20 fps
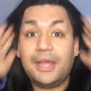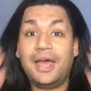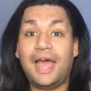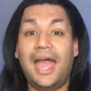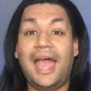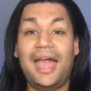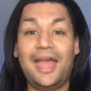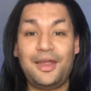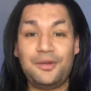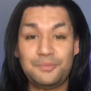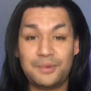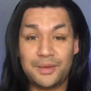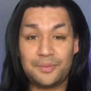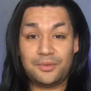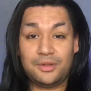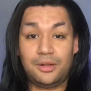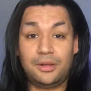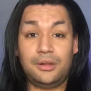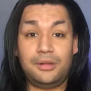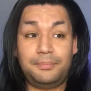and we
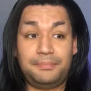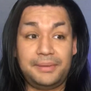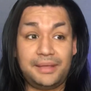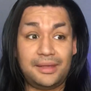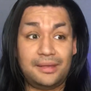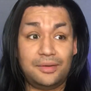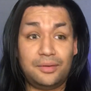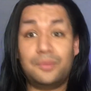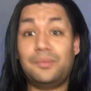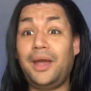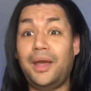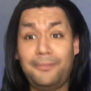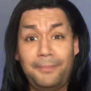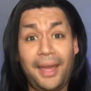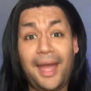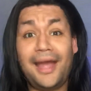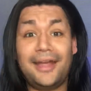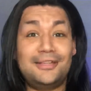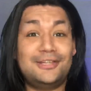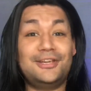will be right
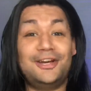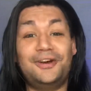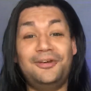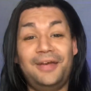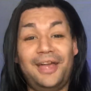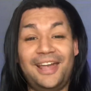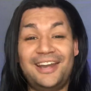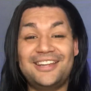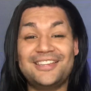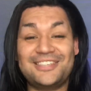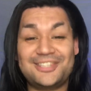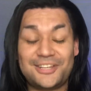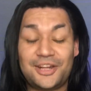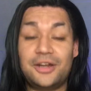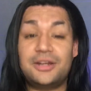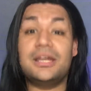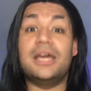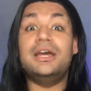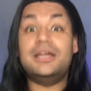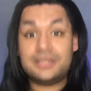back to go ahead and
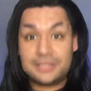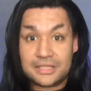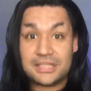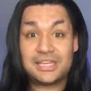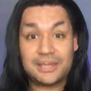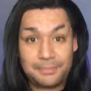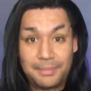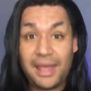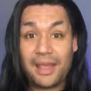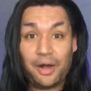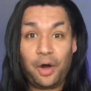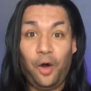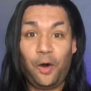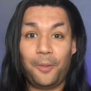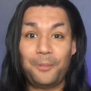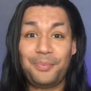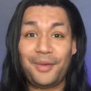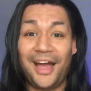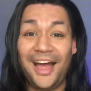start the makeup.